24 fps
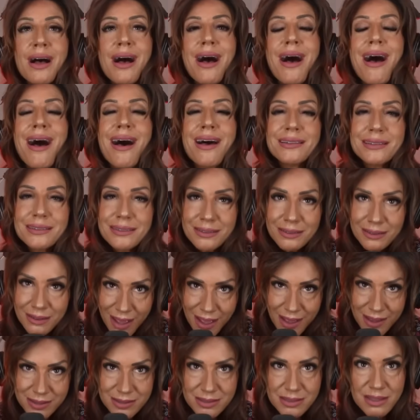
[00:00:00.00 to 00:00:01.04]

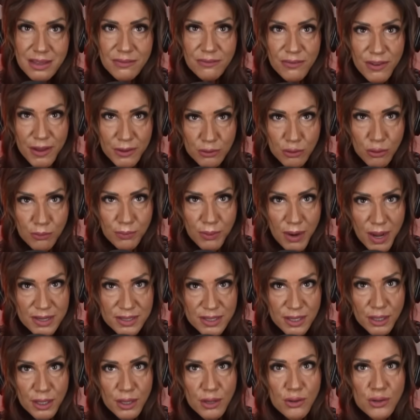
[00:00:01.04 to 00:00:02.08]
unless the federal
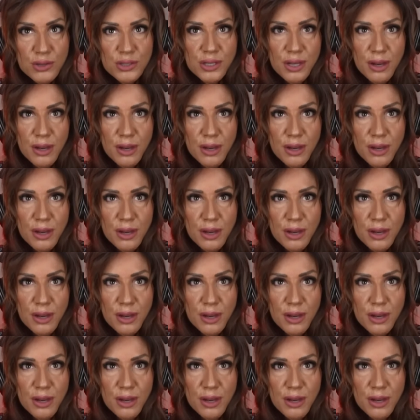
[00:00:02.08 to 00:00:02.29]
prosecutors